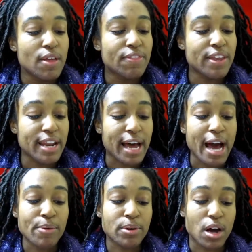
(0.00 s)
then
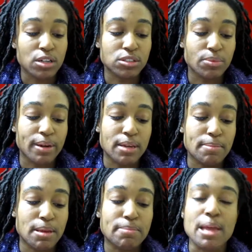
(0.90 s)
I would also
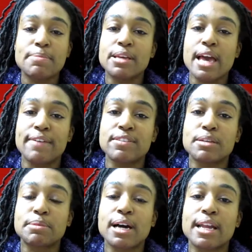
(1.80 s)
recommend maybe having them
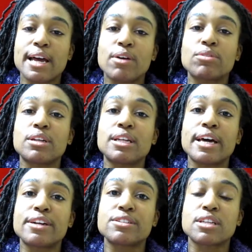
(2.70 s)
cut out
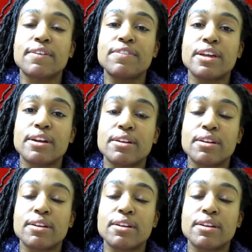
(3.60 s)
letters of their